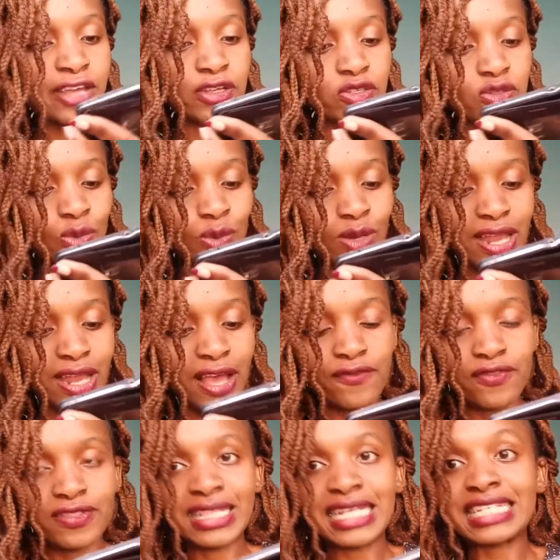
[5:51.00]
used to
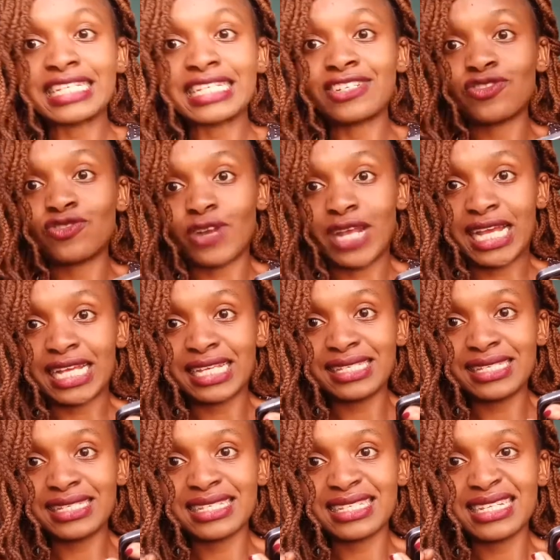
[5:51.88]
love this
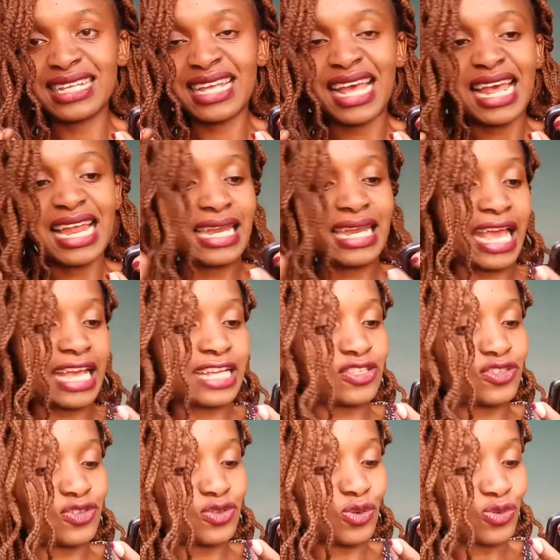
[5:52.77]
dress.
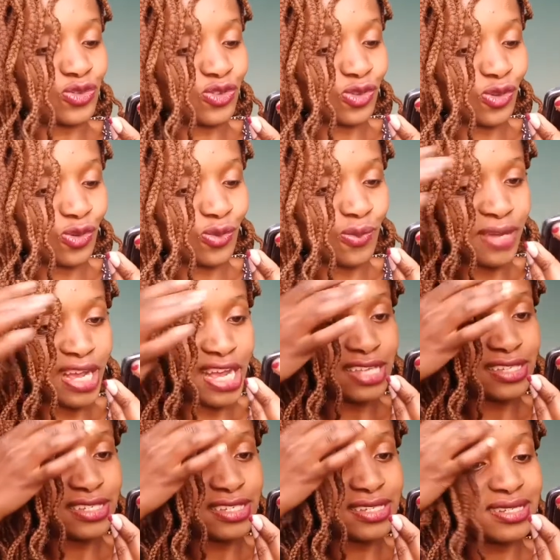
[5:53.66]
Like, so
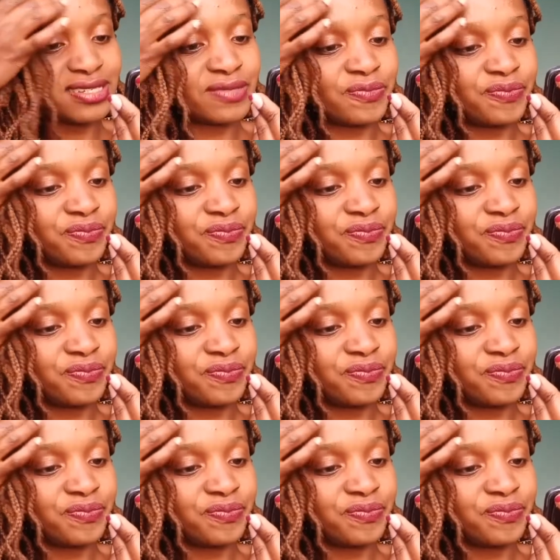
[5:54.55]
much.